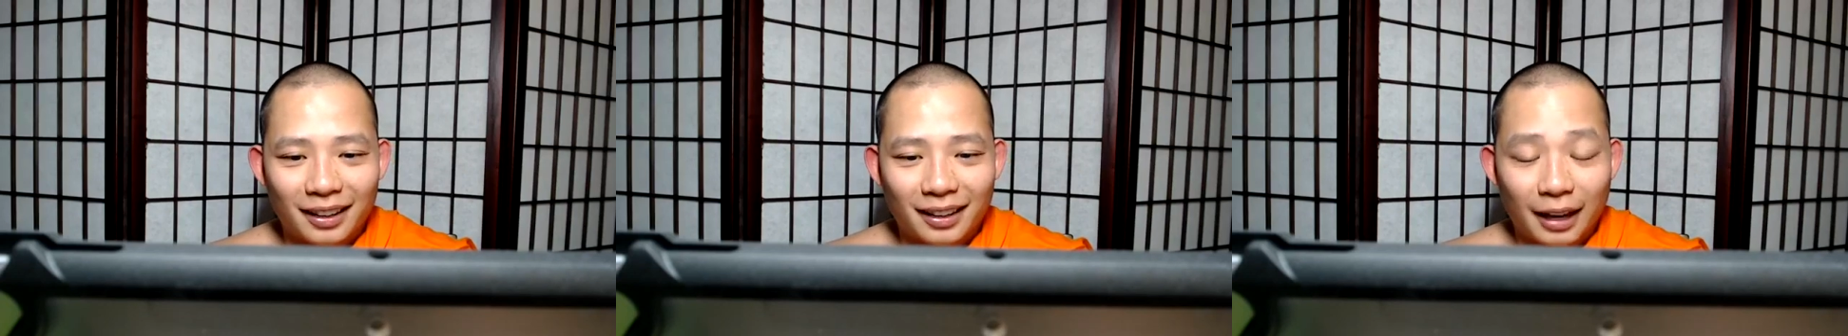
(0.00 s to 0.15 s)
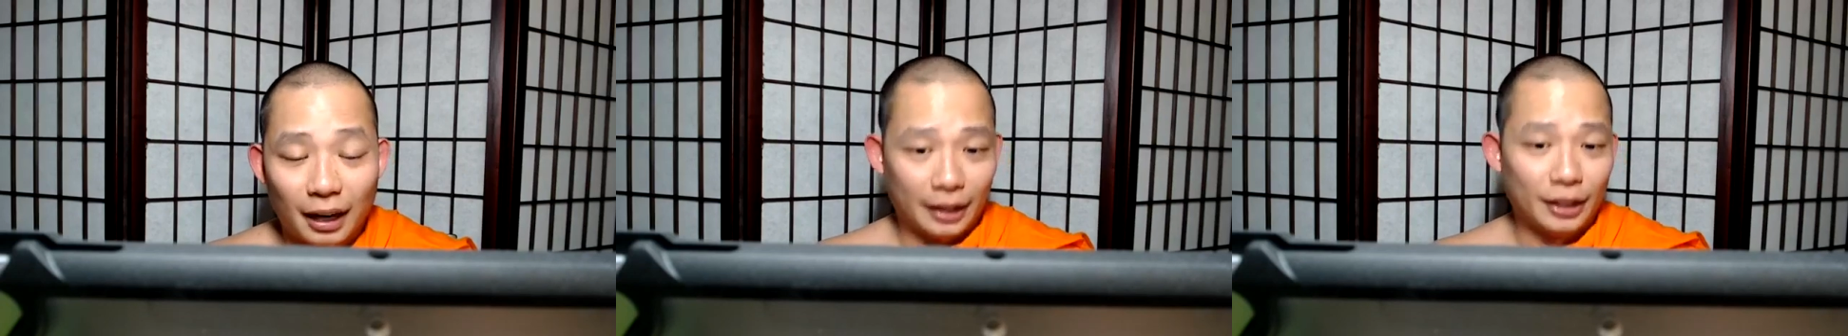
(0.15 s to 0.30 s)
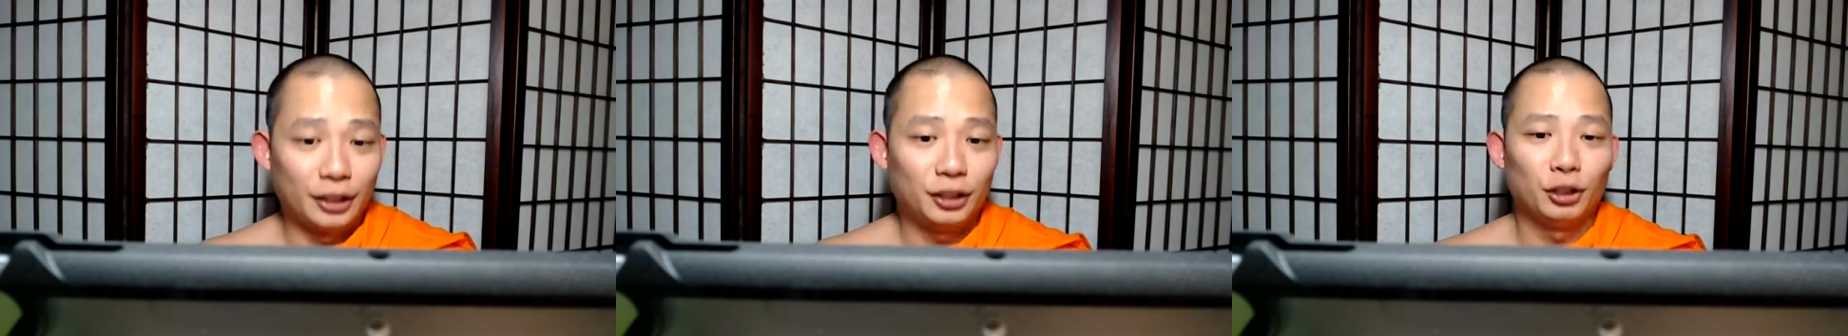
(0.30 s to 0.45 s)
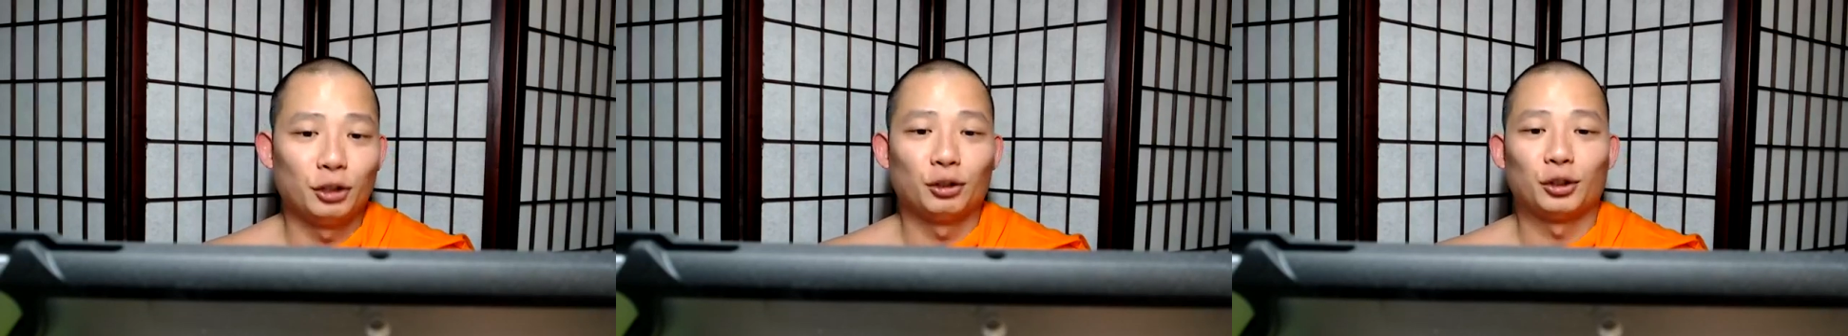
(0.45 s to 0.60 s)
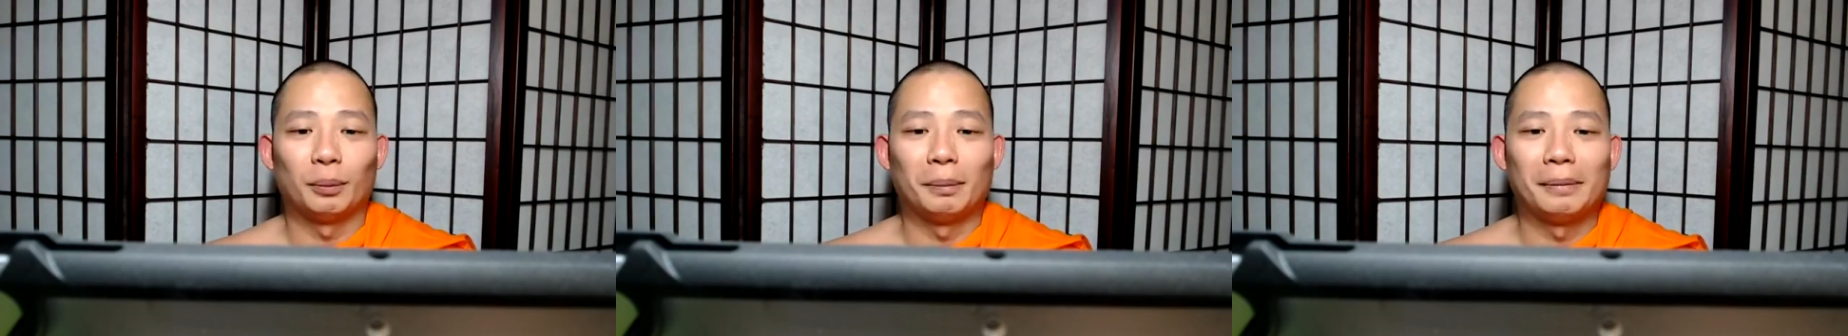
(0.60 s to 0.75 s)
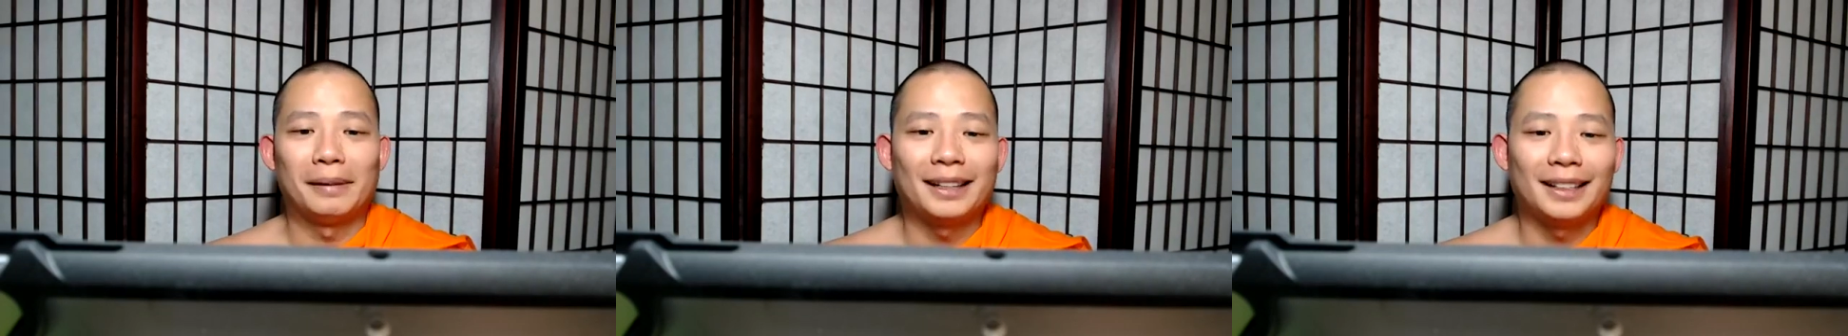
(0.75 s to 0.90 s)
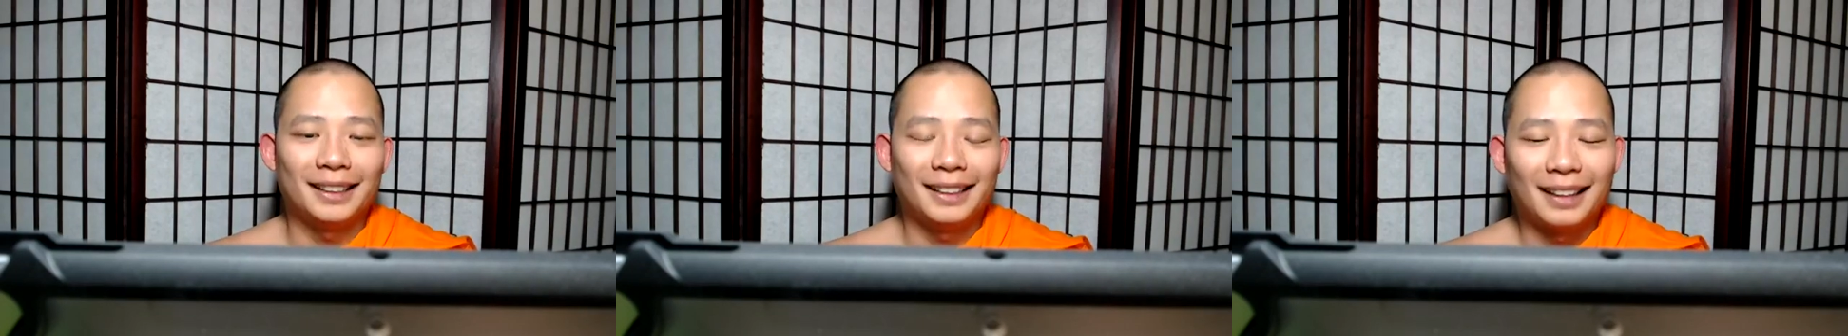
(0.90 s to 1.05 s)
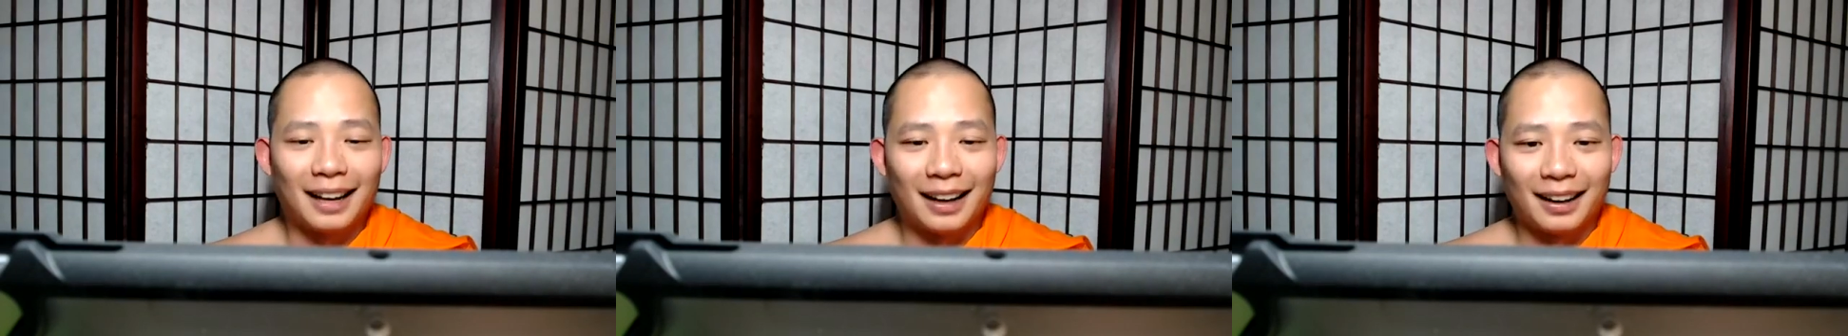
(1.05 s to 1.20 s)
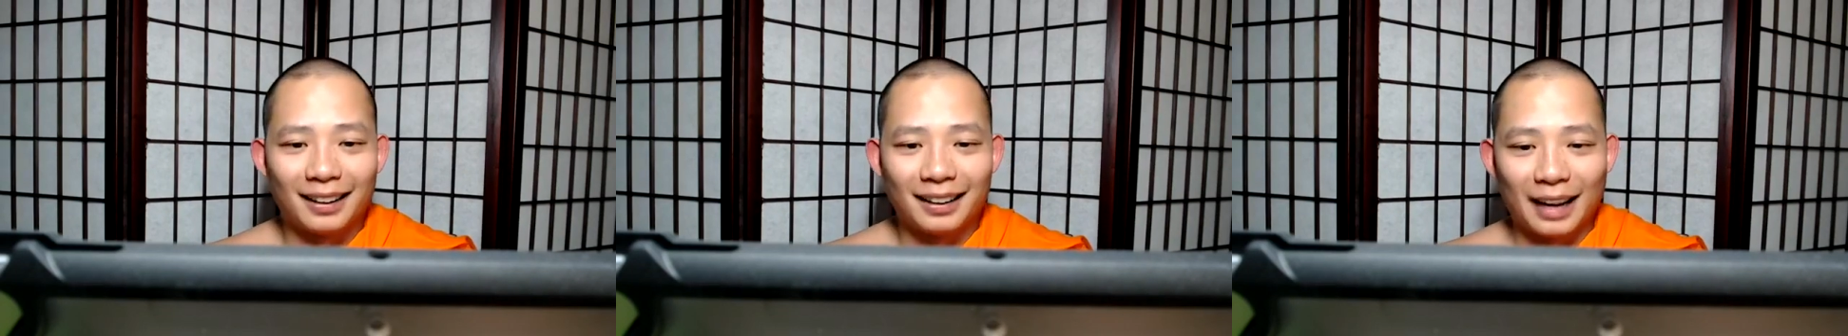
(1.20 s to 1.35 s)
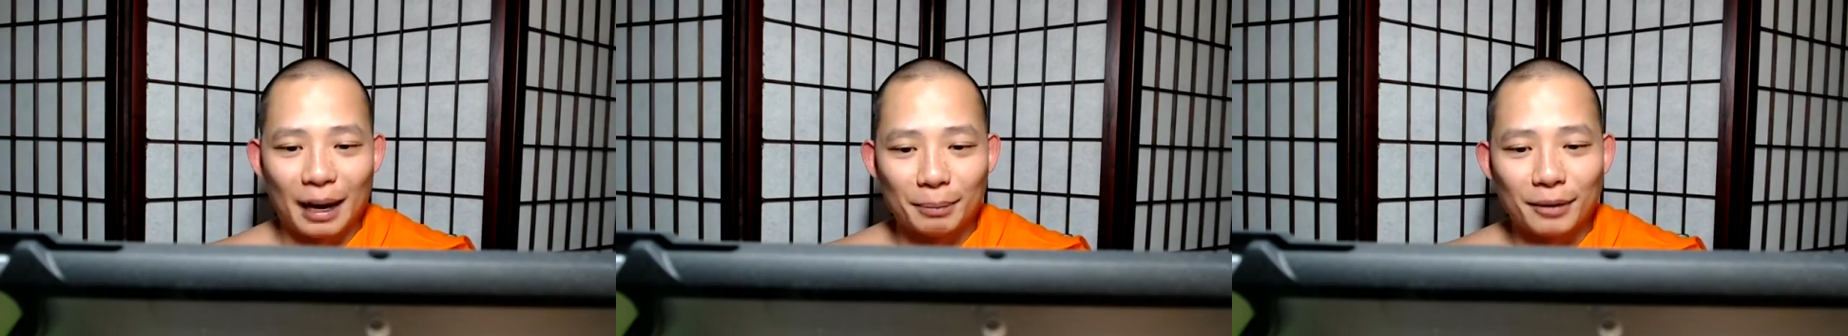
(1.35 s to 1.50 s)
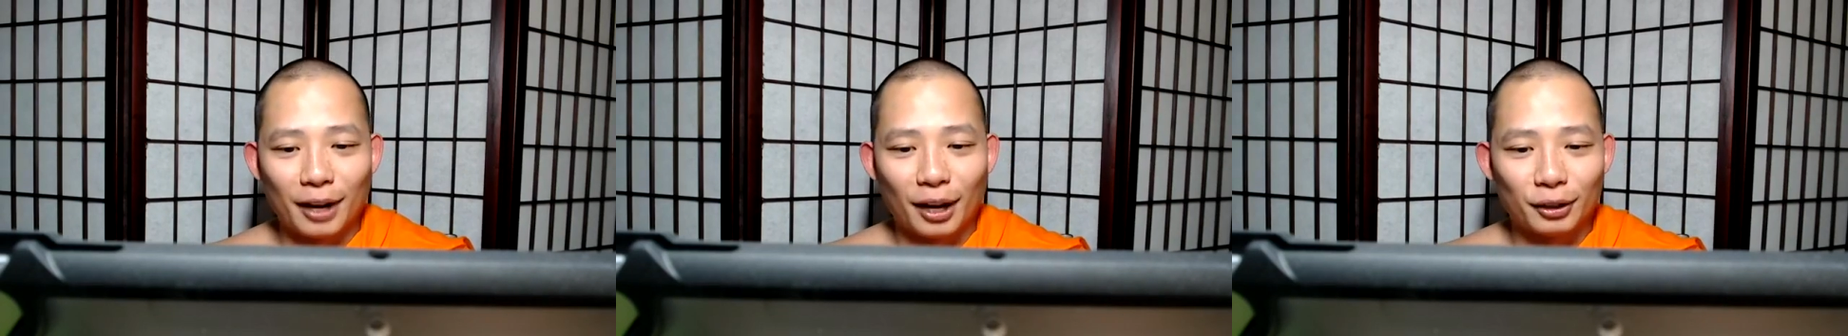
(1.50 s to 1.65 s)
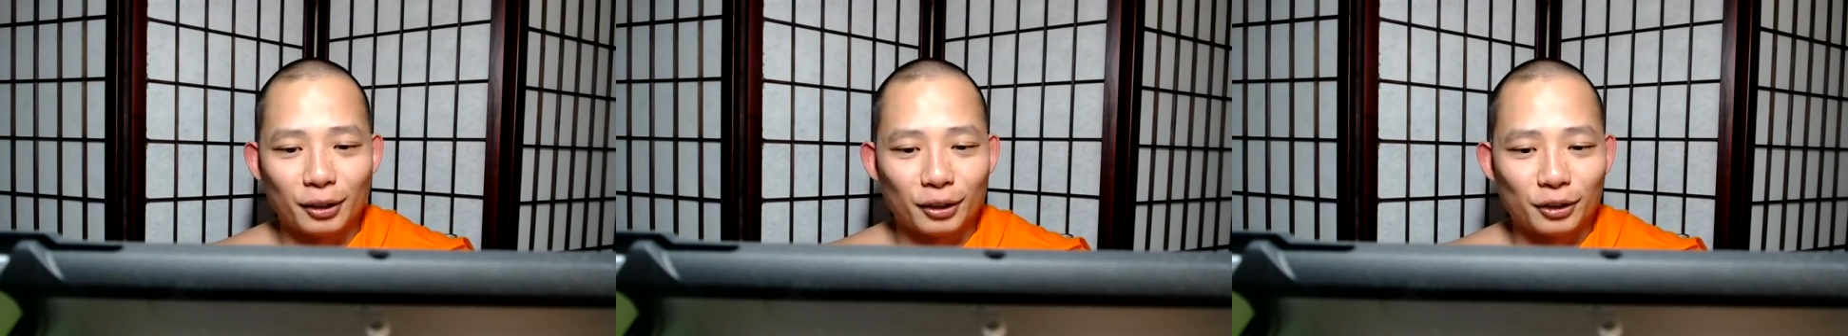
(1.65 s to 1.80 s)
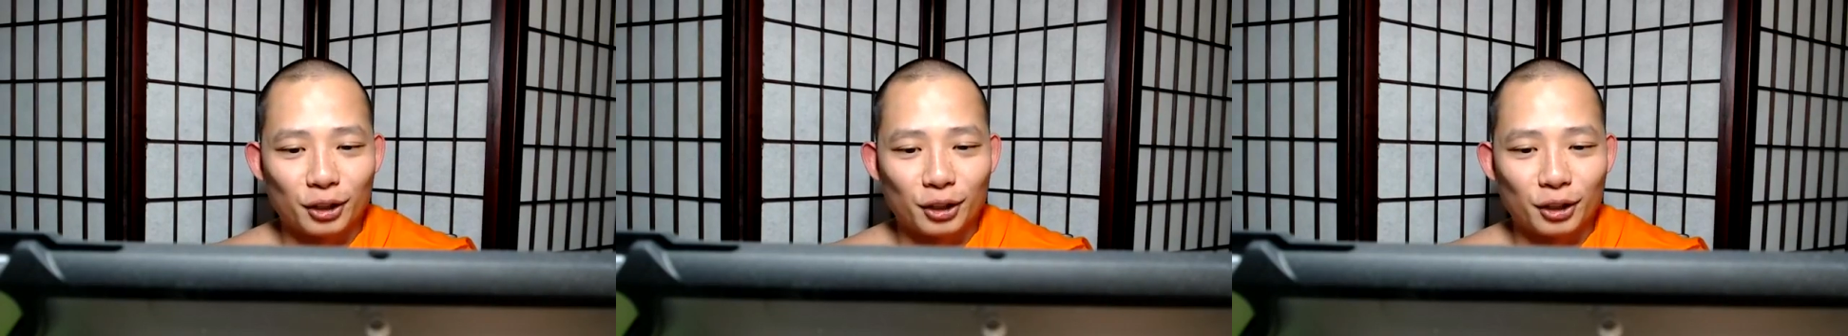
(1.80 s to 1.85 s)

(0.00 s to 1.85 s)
He's new to me. I'm not